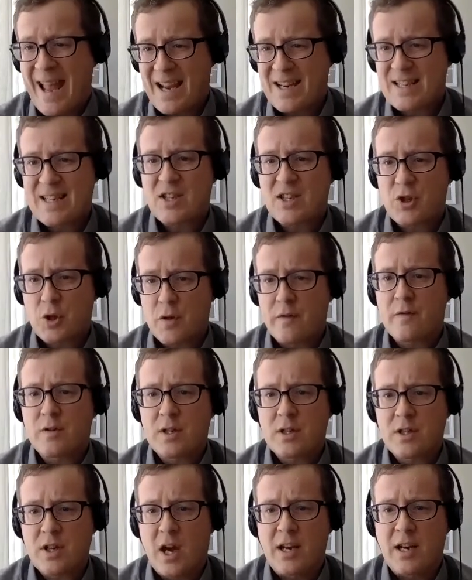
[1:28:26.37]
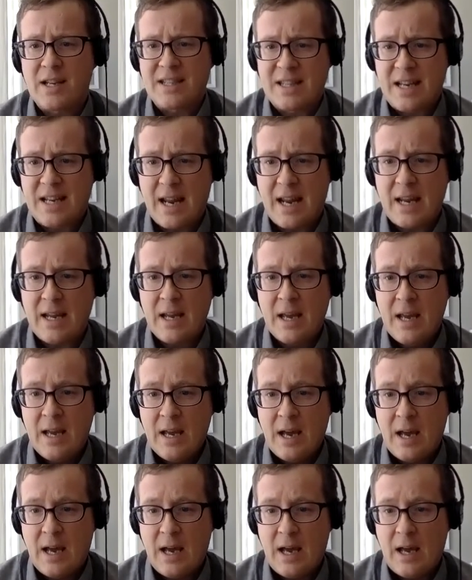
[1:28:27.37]
access services on
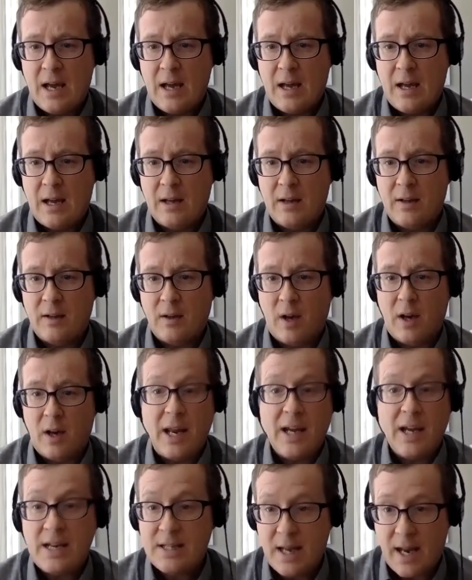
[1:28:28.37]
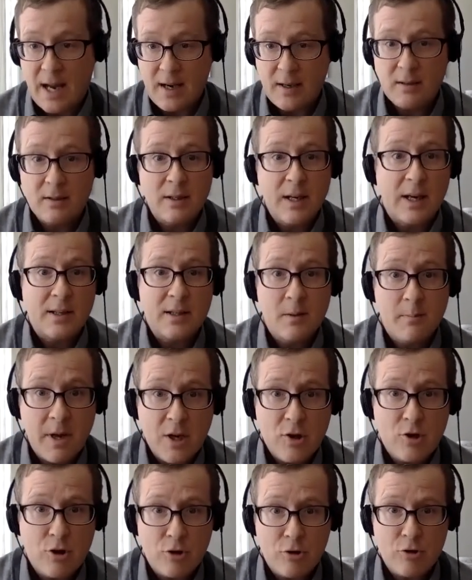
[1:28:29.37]
any day, not to
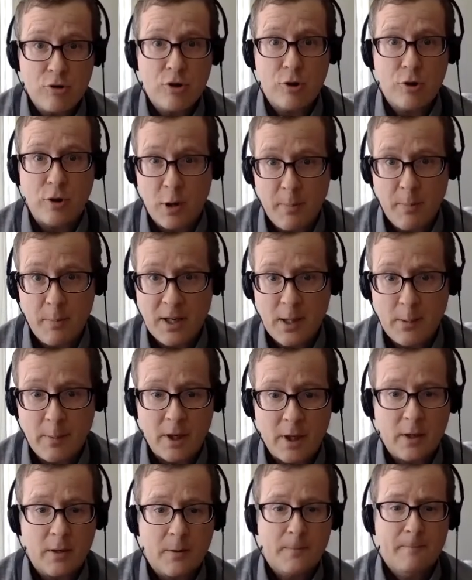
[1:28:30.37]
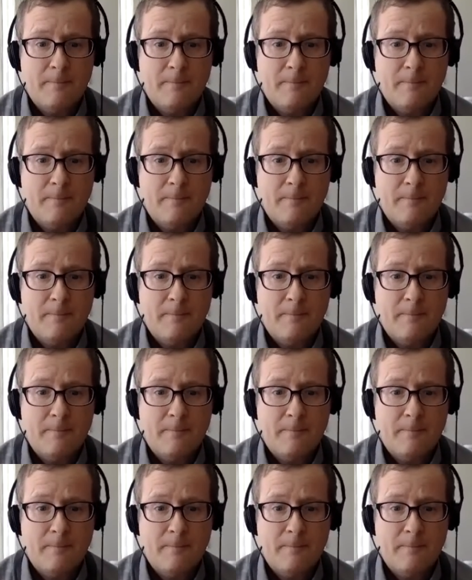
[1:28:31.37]
mention during a pandemic?